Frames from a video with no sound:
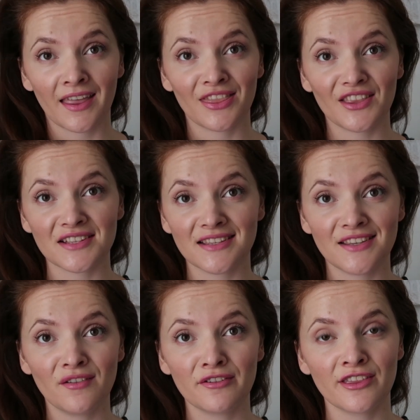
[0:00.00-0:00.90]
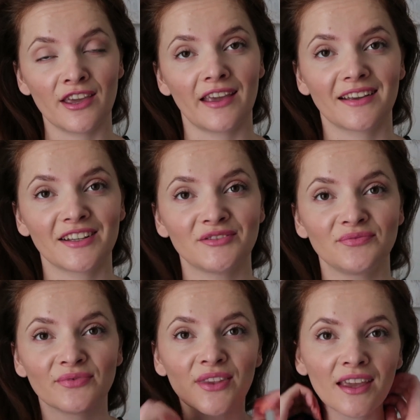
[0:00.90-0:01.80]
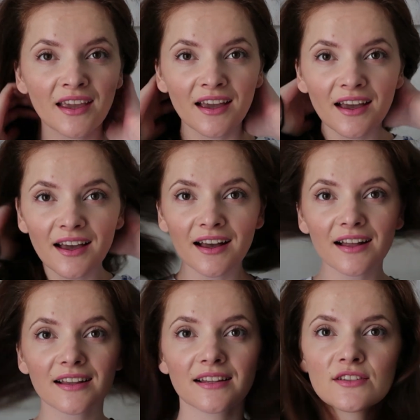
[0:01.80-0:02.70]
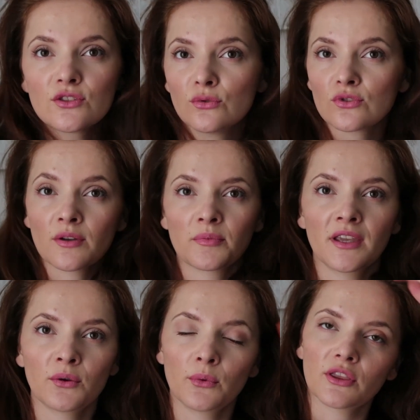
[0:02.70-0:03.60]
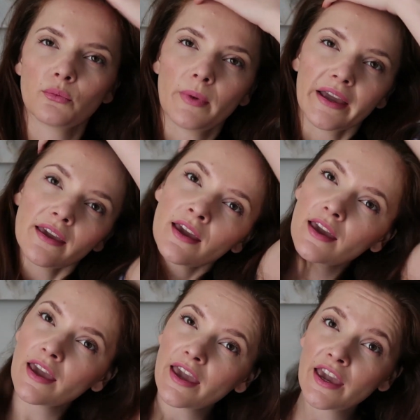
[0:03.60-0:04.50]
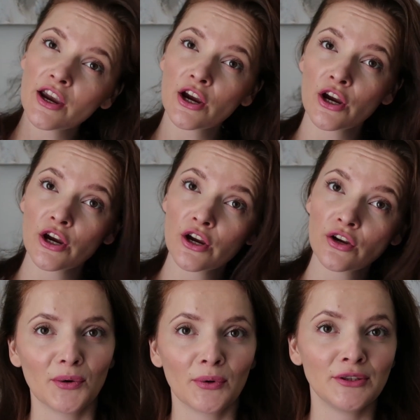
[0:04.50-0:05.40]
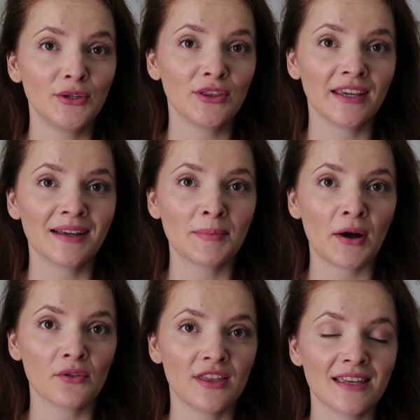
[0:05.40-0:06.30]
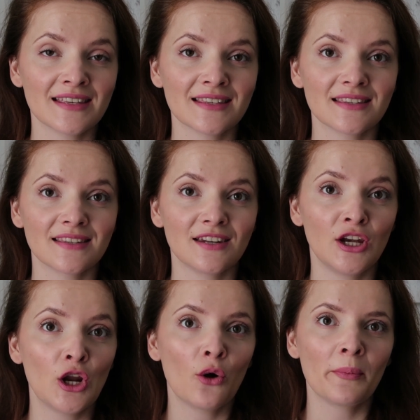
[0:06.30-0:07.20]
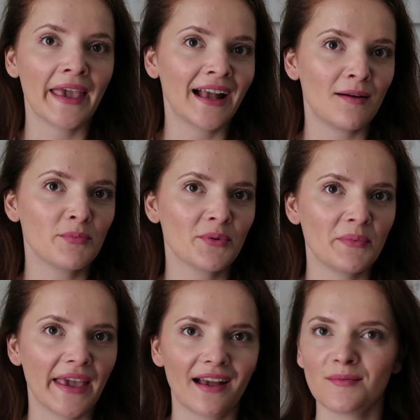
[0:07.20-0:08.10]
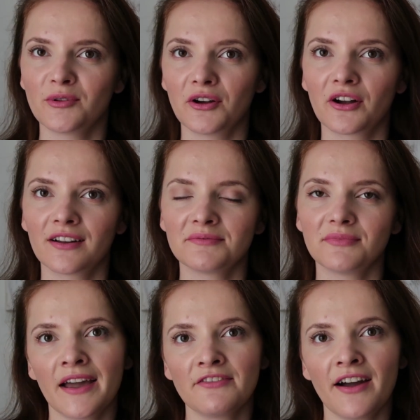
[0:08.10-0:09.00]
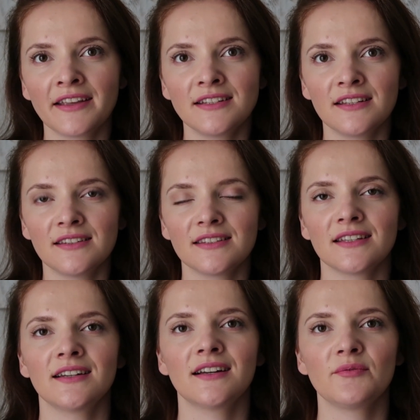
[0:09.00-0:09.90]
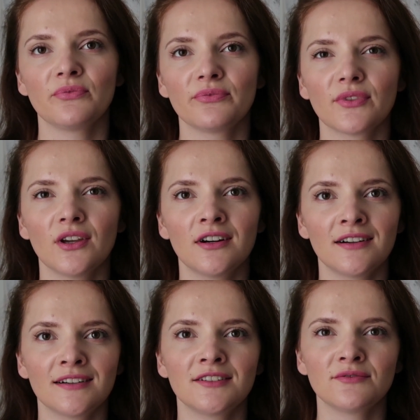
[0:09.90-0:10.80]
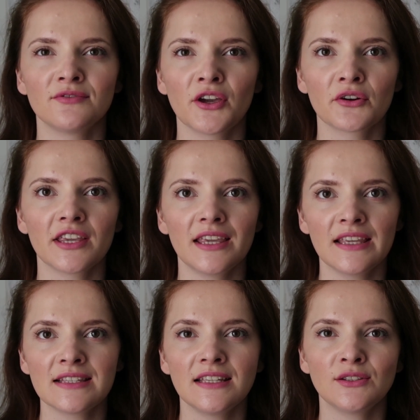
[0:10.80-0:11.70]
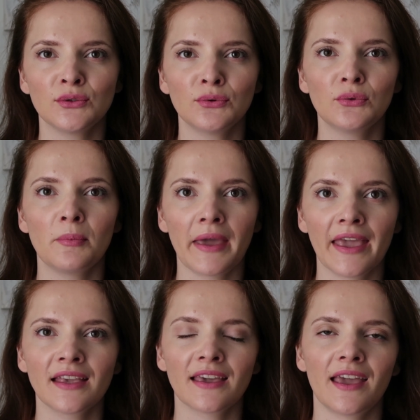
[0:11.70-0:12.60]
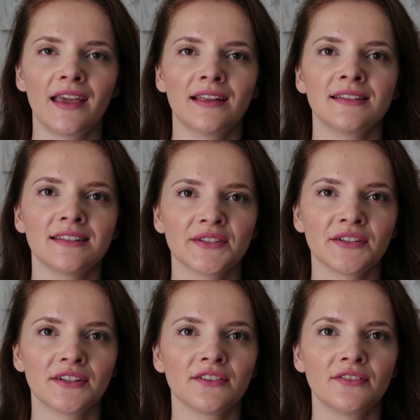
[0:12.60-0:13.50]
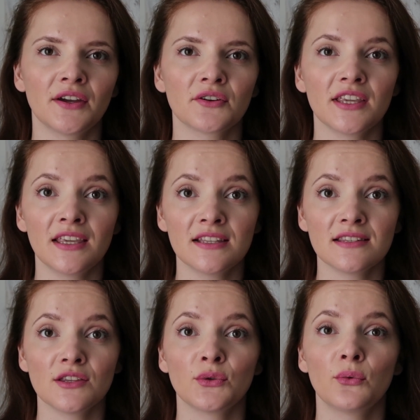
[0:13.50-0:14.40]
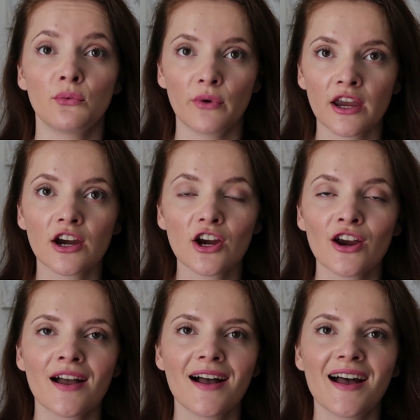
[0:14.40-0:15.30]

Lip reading: And this is everything. Let's do something with my hair. What do you think about this no makeup look? I find it very easy to make and very easy to wear.